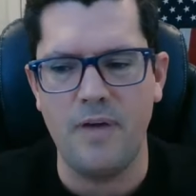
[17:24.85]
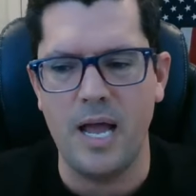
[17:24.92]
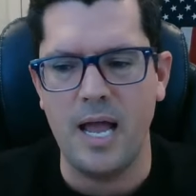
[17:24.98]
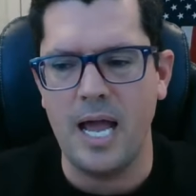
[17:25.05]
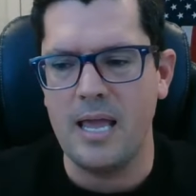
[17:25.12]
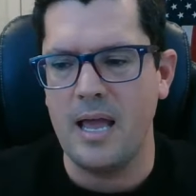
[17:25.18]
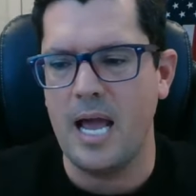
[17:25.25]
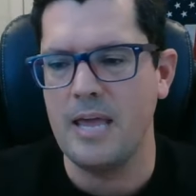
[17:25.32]
I,
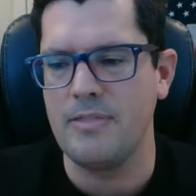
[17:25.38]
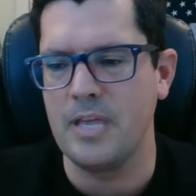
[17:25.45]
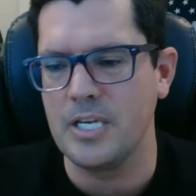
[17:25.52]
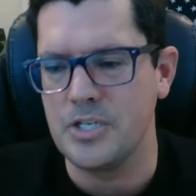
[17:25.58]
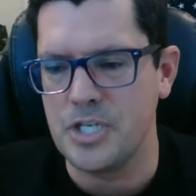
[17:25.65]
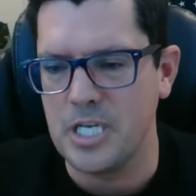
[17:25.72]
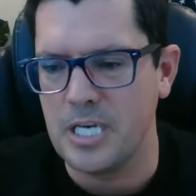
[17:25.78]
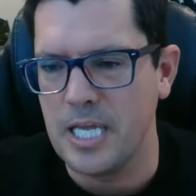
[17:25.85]
I, I think
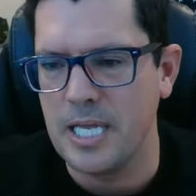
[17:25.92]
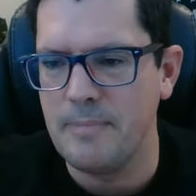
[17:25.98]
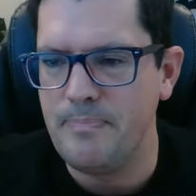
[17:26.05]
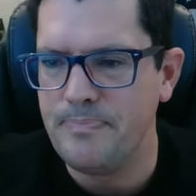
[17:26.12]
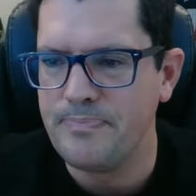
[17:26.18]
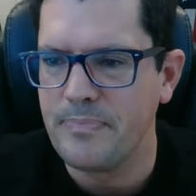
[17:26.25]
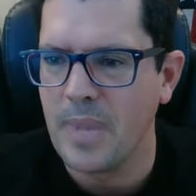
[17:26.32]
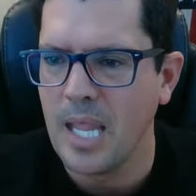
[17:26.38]
she did.
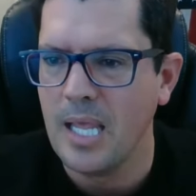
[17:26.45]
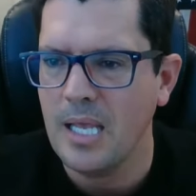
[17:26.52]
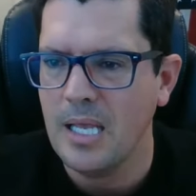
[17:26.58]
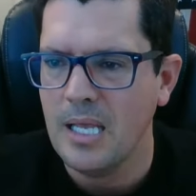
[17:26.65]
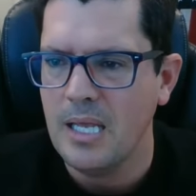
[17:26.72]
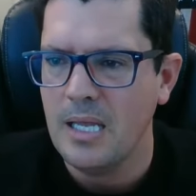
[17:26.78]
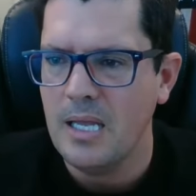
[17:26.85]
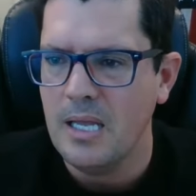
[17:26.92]

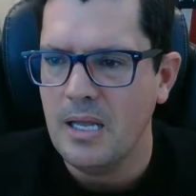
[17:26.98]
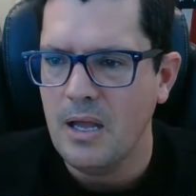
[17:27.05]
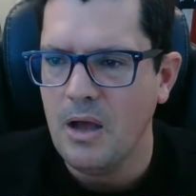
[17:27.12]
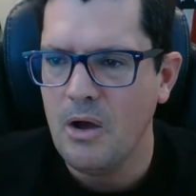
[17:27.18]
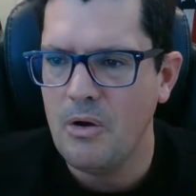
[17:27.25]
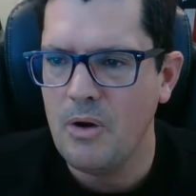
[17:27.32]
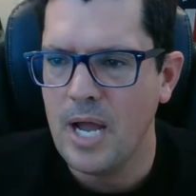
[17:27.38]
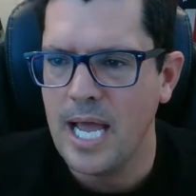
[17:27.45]

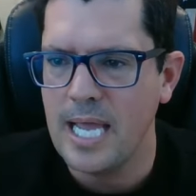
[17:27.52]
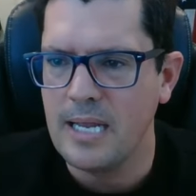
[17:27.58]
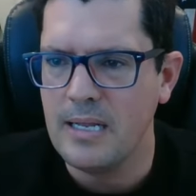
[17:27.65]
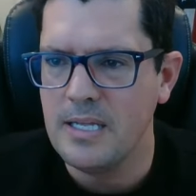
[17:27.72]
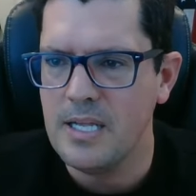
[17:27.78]
All right.